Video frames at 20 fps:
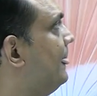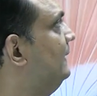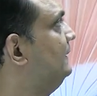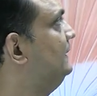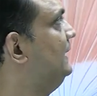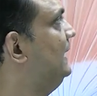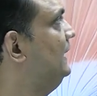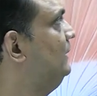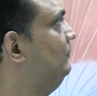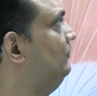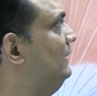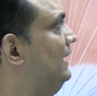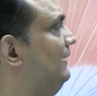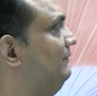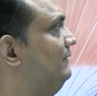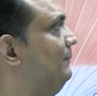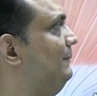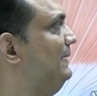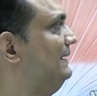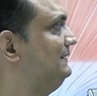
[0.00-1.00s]
Then you will
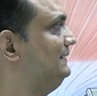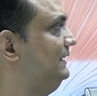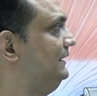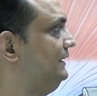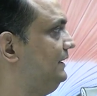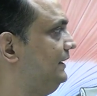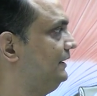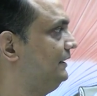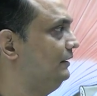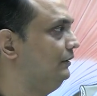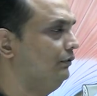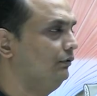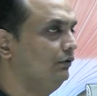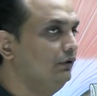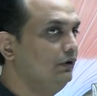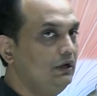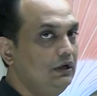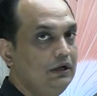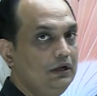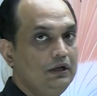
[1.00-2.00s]
have the masseteric nerve.
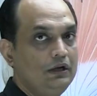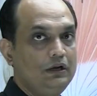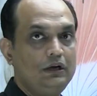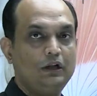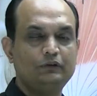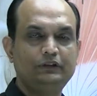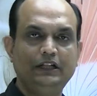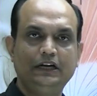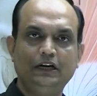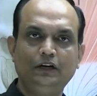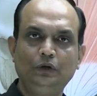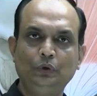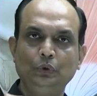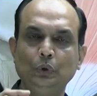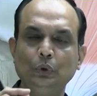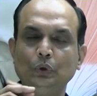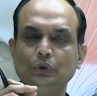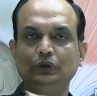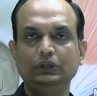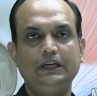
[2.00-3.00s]
Now there are
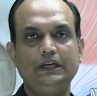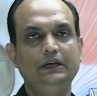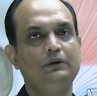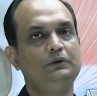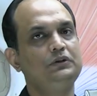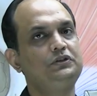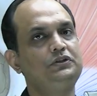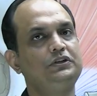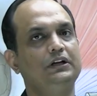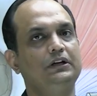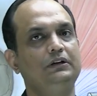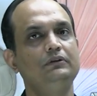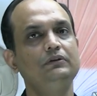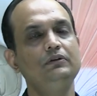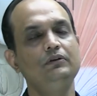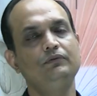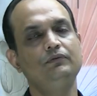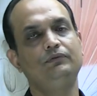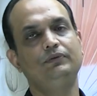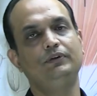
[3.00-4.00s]
two, three
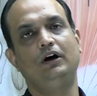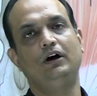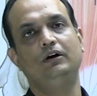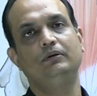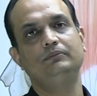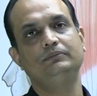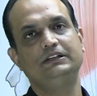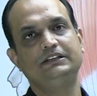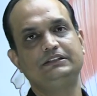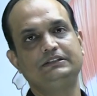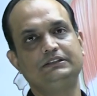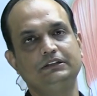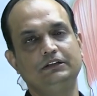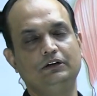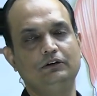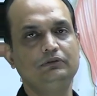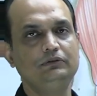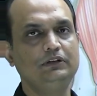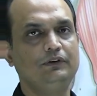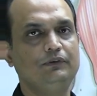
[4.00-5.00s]
questions from this
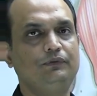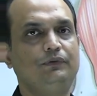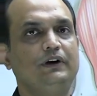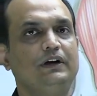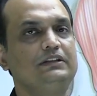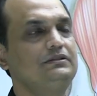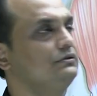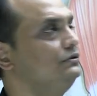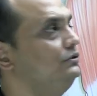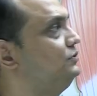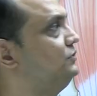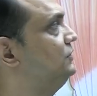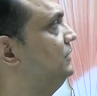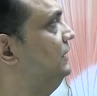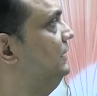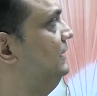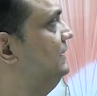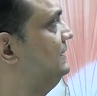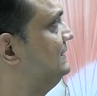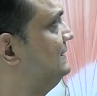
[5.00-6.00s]
nerve. The first
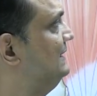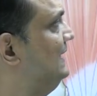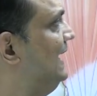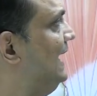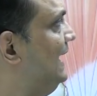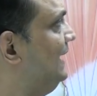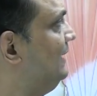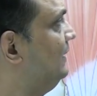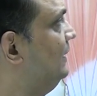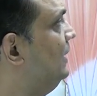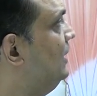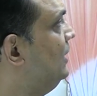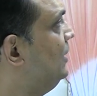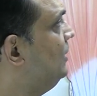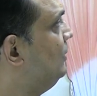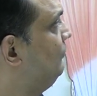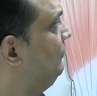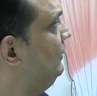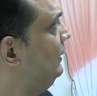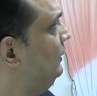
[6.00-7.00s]
question is that
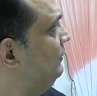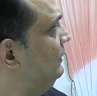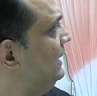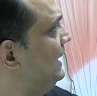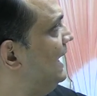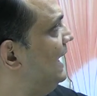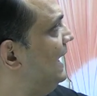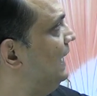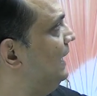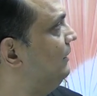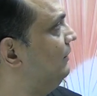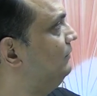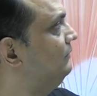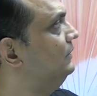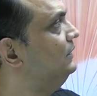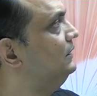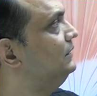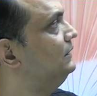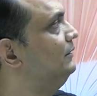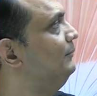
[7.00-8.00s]
when you will
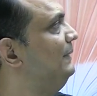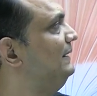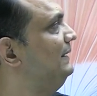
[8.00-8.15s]
have the